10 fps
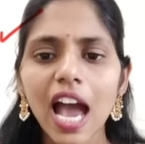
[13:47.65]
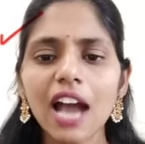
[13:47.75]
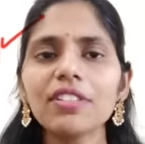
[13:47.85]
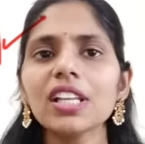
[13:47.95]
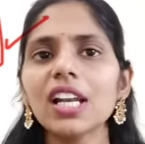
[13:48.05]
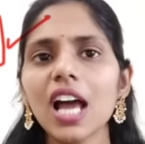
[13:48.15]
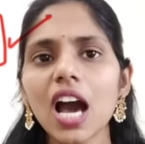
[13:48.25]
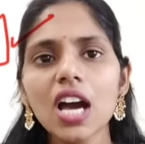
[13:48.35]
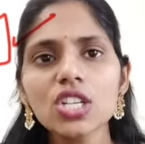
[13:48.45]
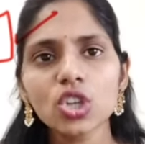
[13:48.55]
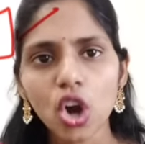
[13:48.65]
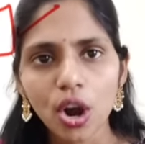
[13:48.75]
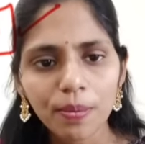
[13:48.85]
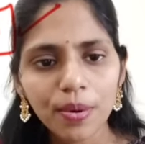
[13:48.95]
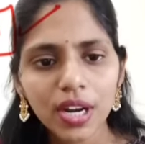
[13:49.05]
having a large
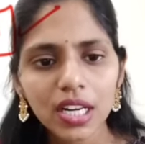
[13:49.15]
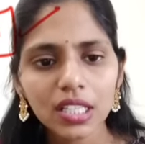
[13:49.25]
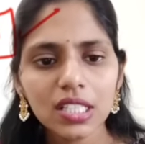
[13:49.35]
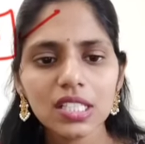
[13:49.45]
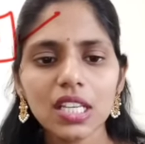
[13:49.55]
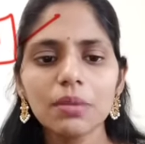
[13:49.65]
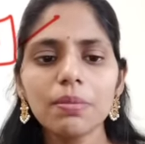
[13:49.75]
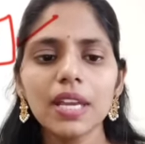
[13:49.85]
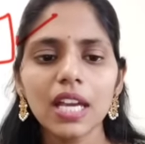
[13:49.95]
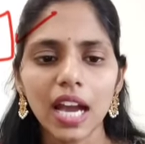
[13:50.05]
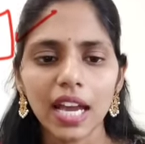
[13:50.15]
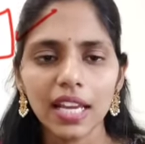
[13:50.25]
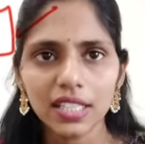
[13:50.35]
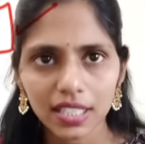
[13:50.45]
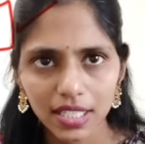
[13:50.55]
component in the
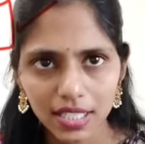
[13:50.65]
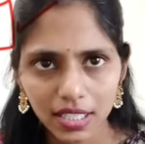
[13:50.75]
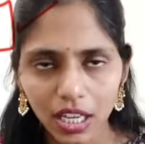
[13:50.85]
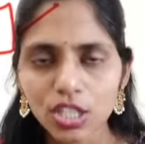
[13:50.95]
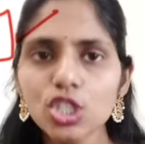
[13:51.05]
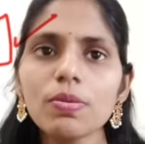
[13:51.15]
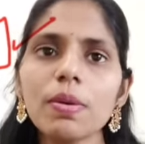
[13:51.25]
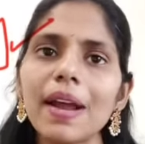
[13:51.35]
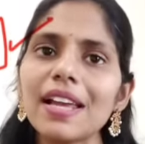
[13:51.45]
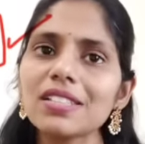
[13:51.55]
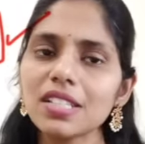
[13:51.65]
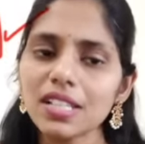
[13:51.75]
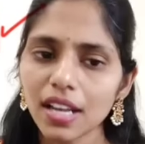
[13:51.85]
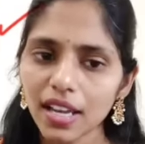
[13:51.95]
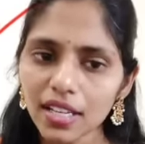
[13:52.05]
CPI that is consumer price
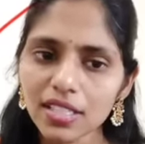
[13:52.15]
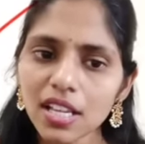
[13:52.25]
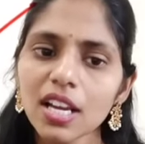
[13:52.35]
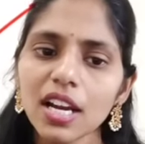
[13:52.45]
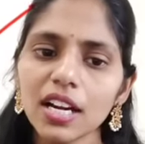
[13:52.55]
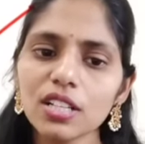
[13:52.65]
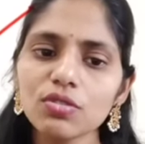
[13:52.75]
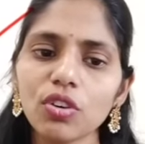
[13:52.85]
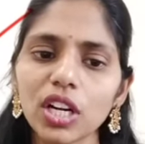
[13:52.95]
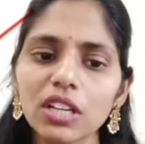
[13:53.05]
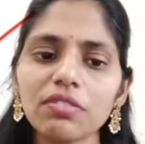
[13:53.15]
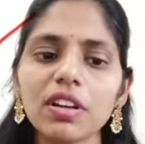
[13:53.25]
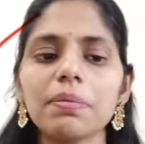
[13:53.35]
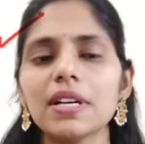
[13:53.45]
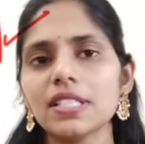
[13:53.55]
index it is
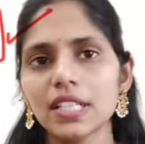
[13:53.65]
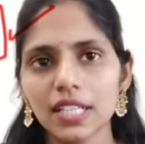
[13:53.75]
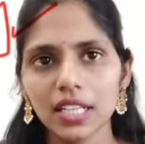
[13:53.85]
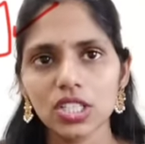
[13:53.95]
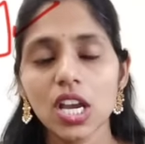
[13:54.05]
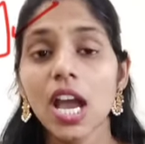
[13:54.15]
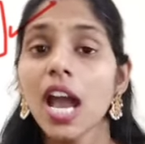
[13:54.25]
45 percentage